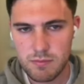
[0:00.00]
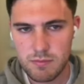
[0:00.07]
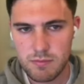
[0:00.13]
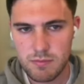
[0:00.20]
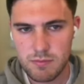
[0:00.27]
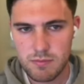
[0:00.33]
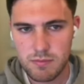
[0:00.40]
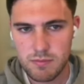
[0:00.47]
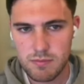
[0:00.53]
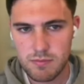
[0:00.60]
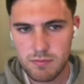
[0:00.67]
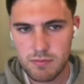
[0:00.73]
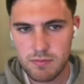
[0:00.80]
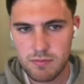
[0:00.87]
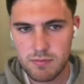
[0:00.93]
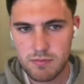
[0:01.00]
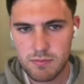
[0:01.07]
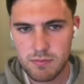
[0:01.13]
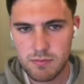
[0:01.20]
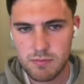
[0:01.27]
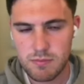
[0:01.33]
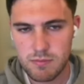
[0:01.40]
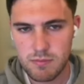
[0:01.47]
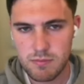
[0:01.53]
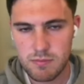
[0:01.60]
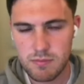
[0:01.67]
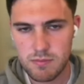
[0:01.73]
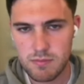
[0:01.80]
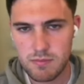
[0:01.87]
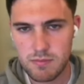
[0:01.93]

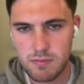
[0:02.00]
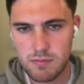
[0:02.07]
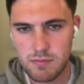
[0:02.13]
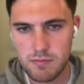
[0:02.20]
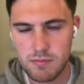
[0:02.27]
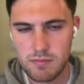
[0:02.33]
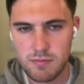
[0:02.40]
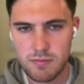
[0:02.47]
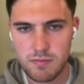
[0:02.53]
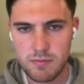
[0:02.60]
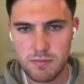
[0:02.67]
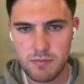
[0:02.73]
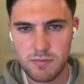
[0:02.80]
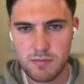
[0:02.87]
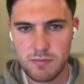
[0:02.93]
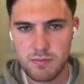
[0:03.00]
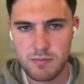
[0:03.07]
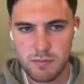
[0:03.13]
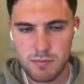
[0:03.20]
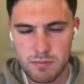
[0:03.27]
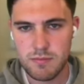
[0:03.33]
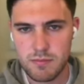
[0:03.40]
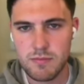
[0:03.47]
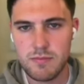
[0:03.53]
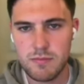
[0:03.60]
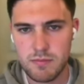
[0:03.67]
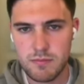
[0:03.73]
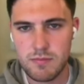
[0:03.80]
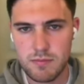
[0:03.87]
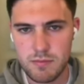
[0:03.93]

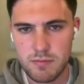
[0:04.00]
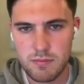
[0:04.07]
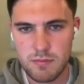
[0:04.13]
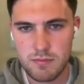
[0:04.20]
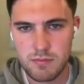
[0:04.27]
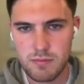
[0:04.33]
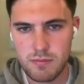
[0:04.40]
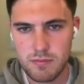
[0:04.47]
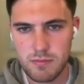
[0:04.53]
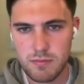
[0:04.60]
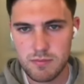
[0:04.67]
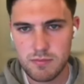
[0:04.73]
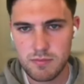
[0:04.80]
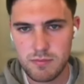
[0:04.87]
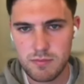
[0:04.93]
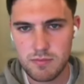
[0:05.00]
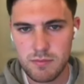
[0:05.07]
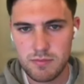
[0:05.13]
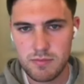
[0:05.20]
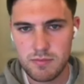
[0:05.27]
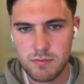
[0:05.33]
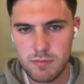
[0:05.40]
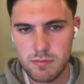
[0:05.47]
No words are spoken by the person on screen.